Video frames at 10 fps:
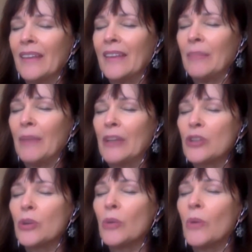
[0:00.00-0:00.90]
that makes
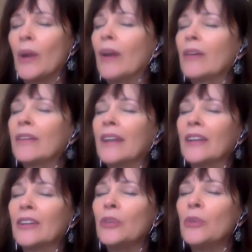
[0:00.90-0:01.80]
you aware
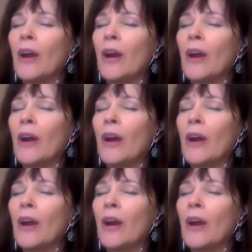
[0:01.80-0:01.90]
that you are